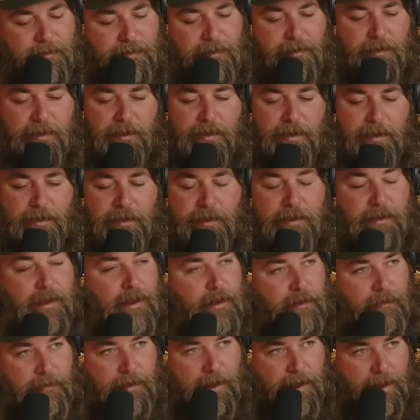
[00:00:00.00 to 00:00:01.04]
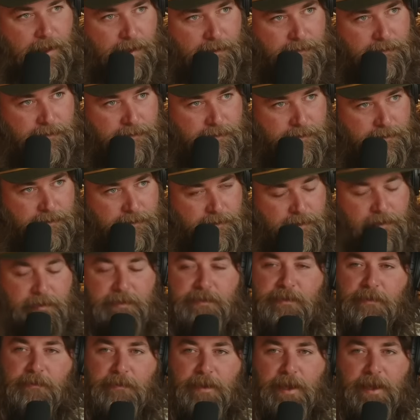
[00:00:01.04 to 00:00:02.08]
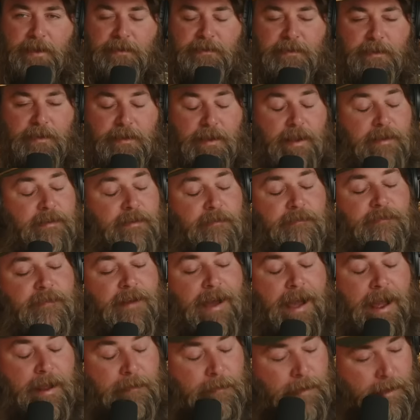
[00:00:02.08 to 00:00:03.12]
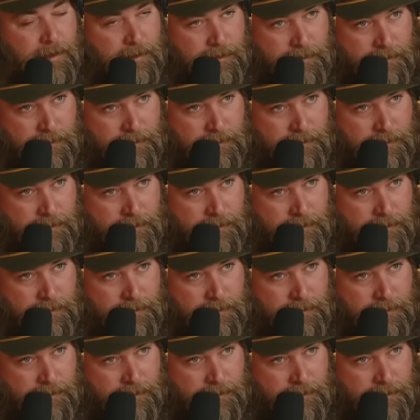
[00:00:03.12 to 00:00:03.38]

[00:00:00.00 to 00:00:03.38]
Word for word: Uh, in the yellow hat. And some guy said, that's a vibe.